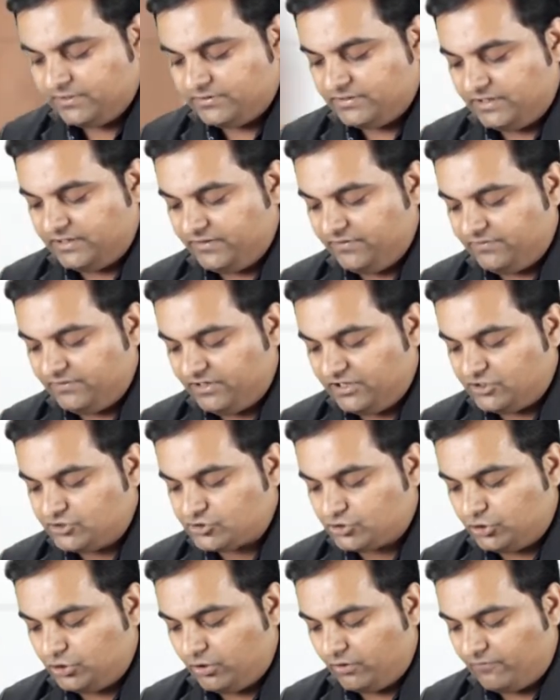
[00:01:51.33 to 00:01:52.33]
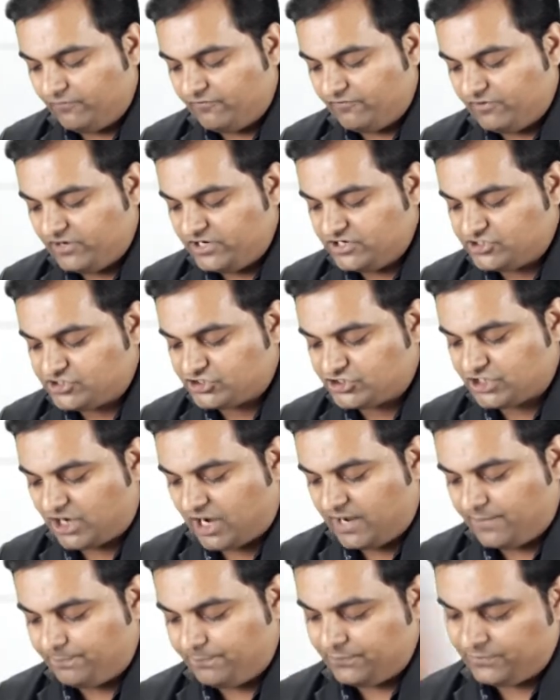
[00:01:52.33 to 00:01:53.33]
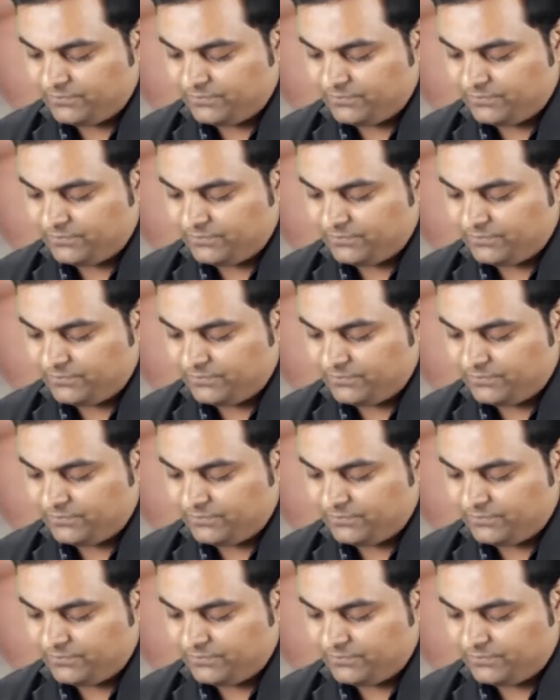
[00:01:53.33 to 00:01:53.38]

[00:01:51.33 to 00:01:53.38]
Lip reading: that is, instead of a sharp